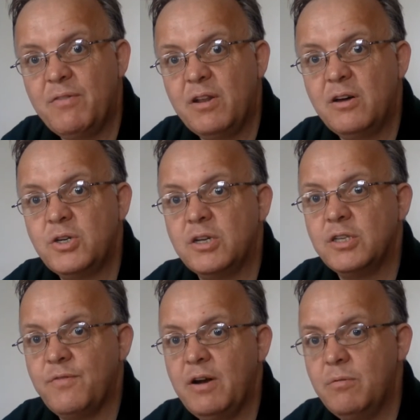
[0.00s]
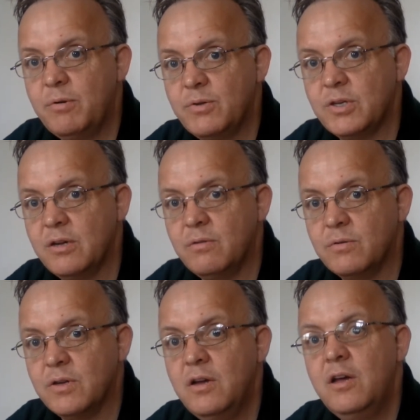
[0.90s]
have mm. a lot of transferable
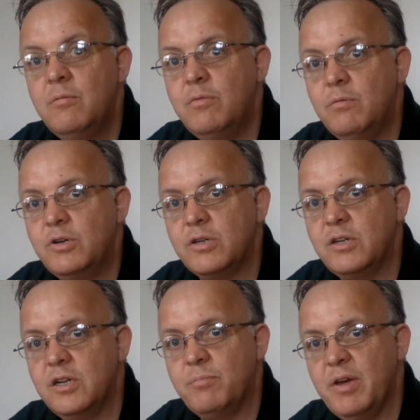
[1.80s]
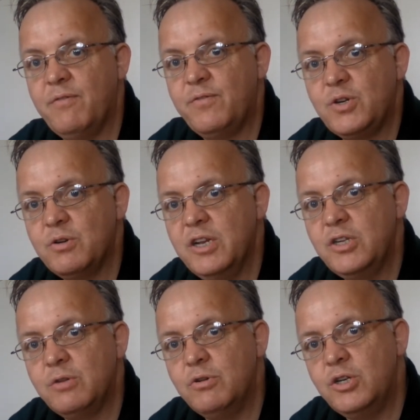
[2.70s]
skills. mm we uh-huh. just need a bit of training
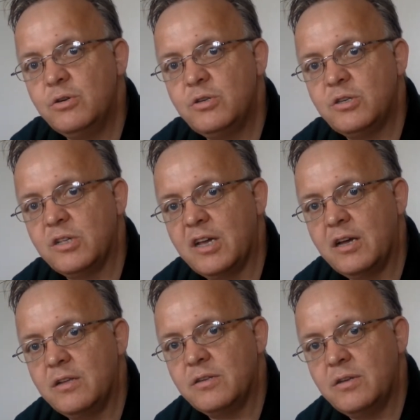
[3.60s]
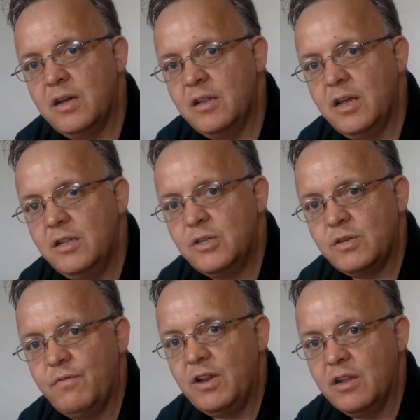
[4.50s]
to adjust to that in, in
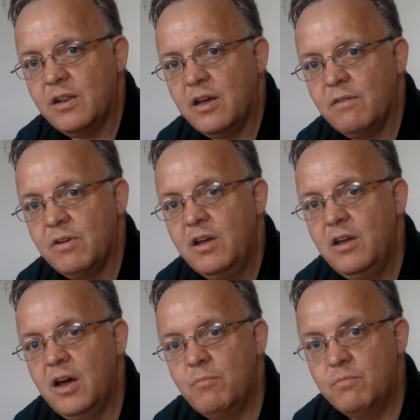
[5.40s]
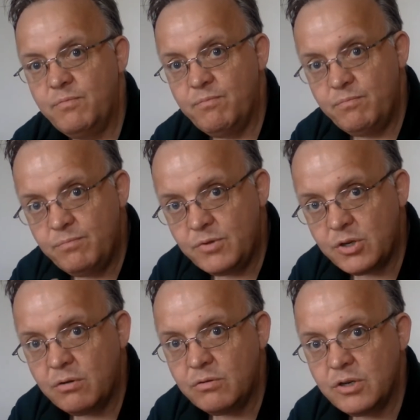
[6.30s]
civilian life. And
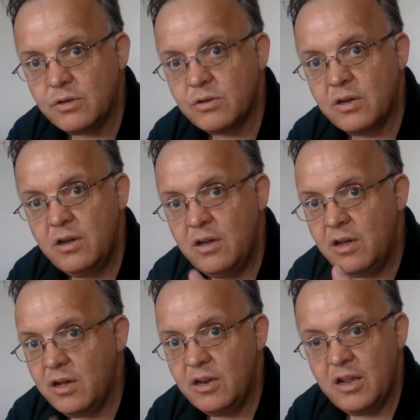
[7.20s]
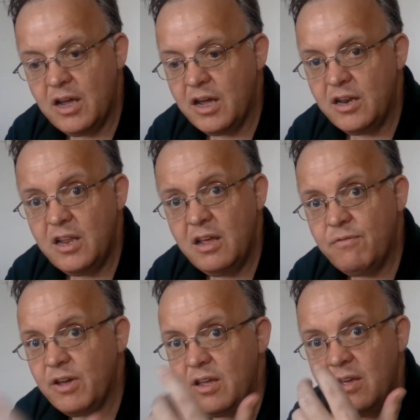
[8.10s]
soldiers, uh,
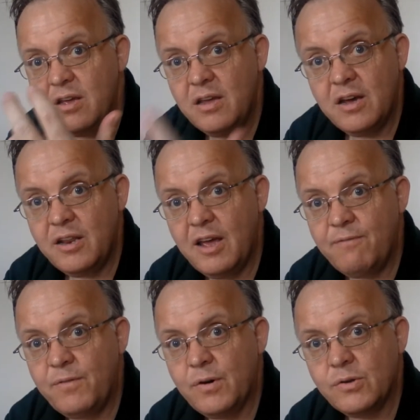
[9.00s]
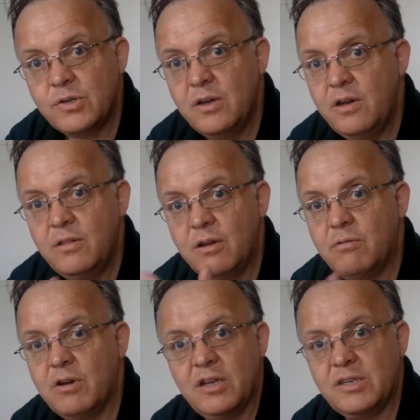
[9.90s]
Navy, and Air Force, they're
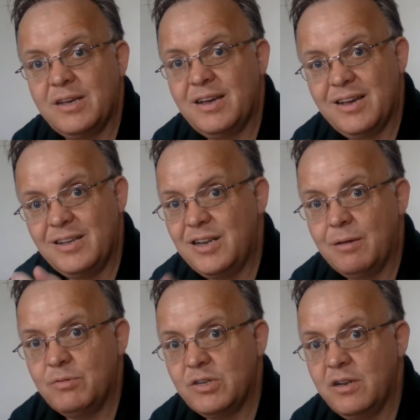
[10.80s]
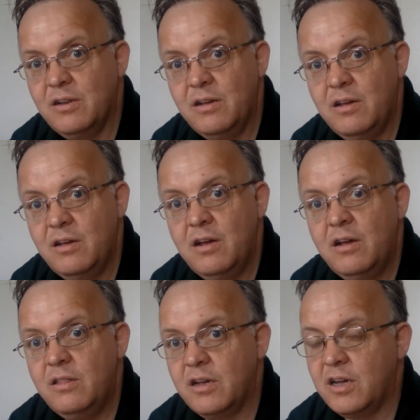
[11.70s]
great at adapting.
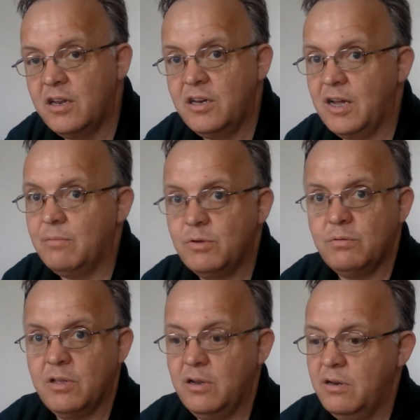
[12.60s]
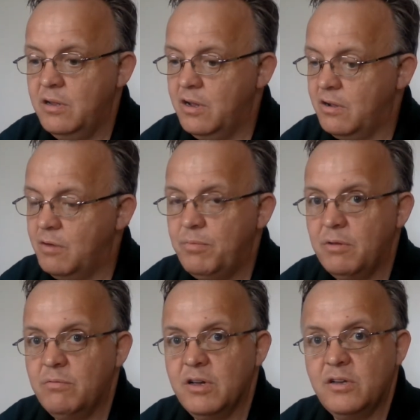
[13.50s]
They can mm-hmm. adapt within a couple
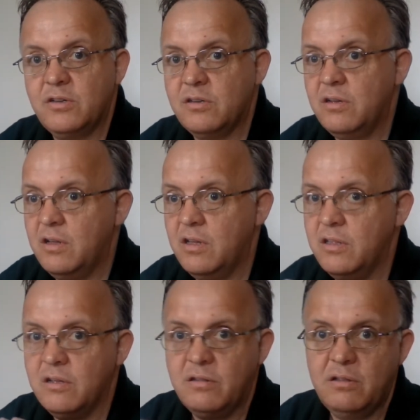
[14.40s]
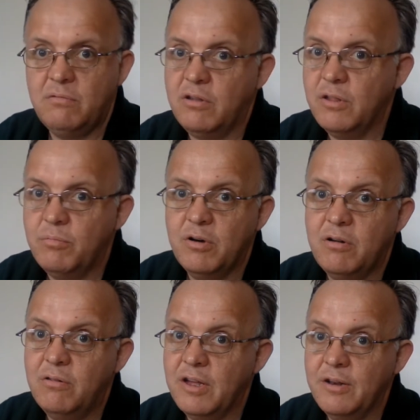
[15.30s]
of weeks and they're, they're on the roll
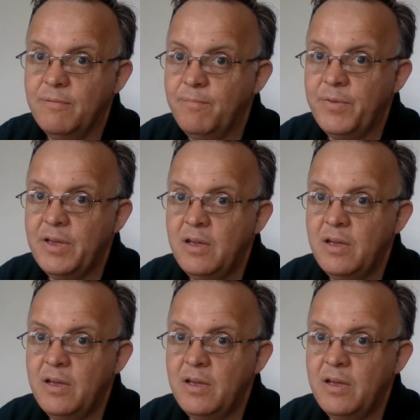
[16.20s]
then. Uh-huh.